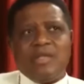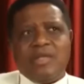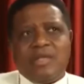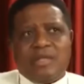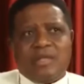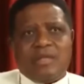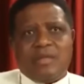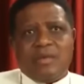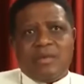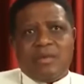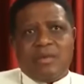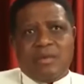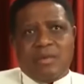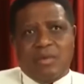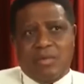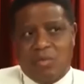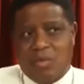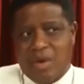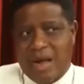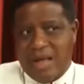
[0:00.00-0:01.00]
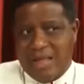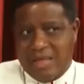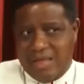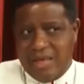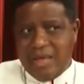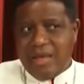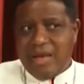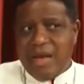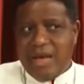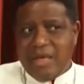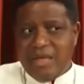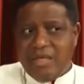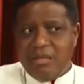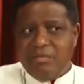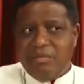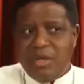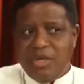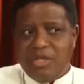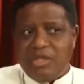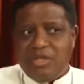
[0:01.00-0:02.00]
is, I think I did
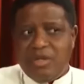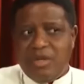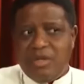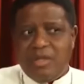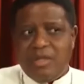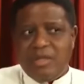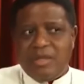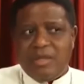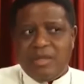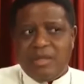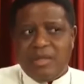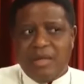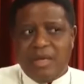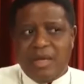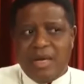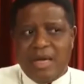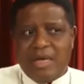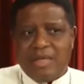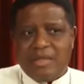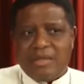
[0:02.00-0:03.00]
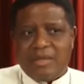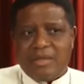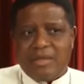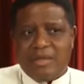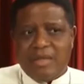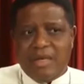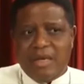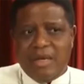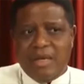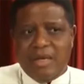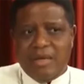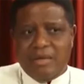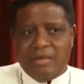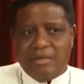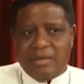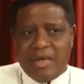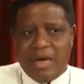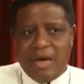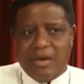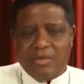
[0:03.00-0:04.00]
mention it in the last uh,
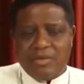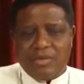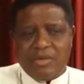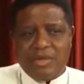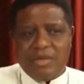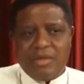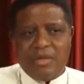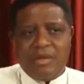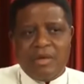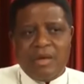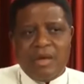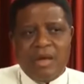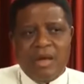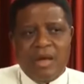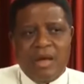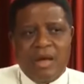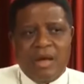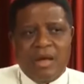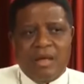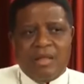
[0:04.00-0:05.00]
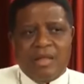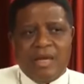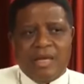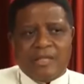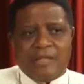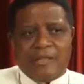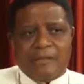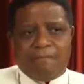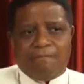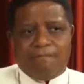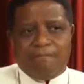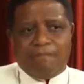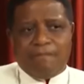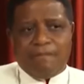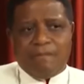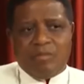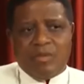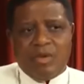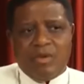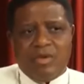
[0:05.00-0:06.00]
encounter, Episode, yeah. that
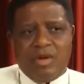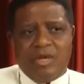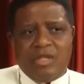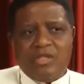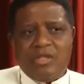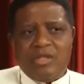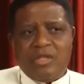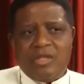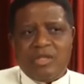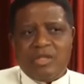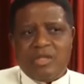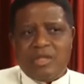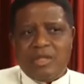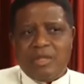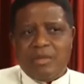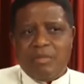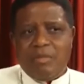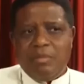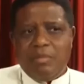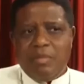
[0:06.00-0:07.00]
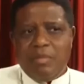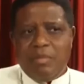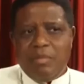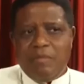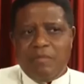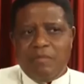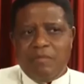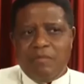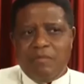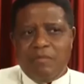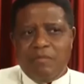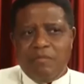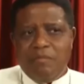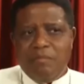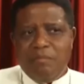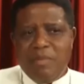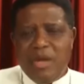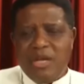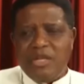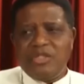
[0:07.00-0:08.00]
religion is a
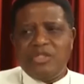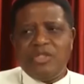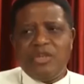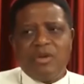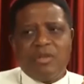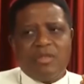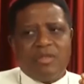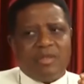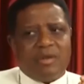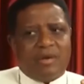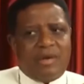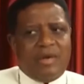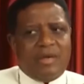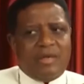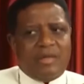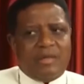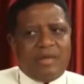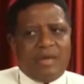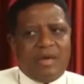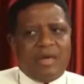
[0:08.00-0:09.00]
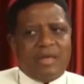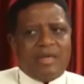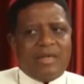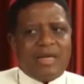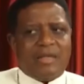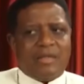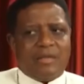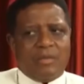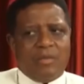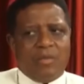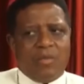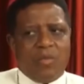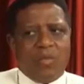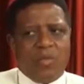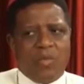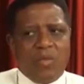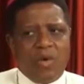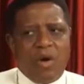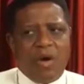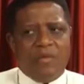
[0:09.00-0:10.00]
major thread that
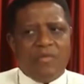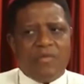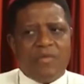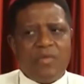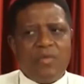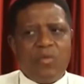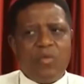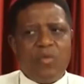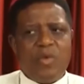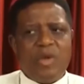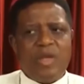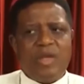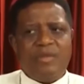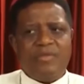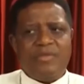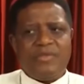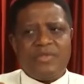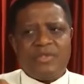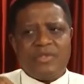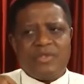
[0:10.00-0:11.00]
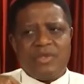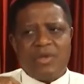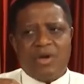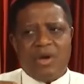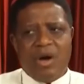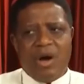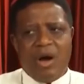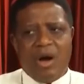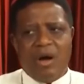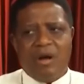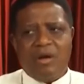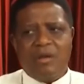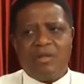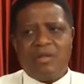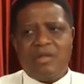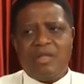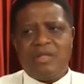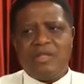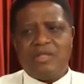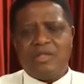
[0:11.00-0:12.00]
often weaves all
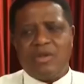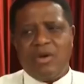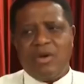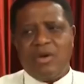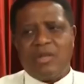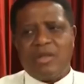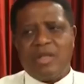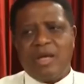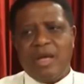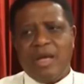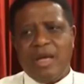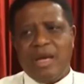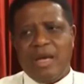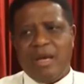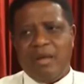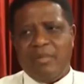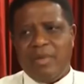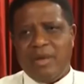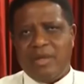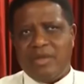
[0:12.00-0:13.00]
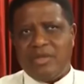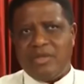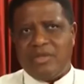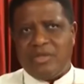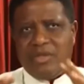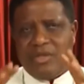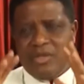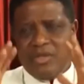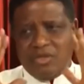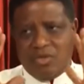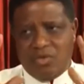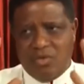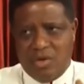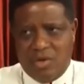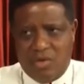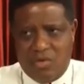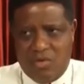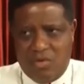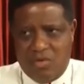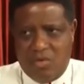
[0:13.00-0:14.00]
these other elements into a
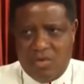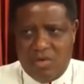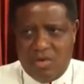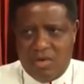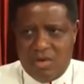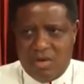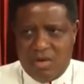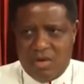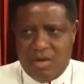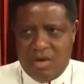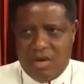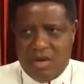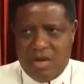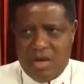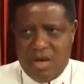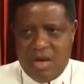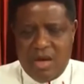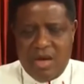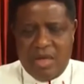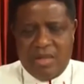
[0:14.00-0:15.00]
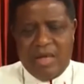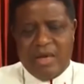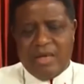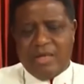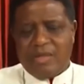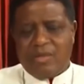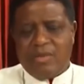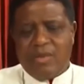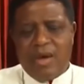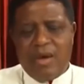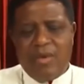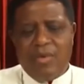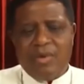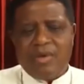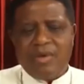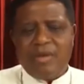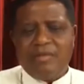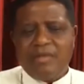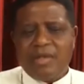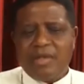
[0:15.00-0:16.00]
whole. Mm -hmm. And that is why
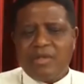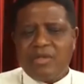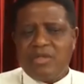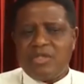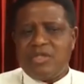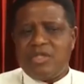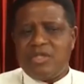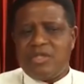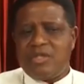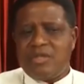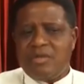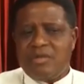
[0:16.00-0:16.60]
whatever touches the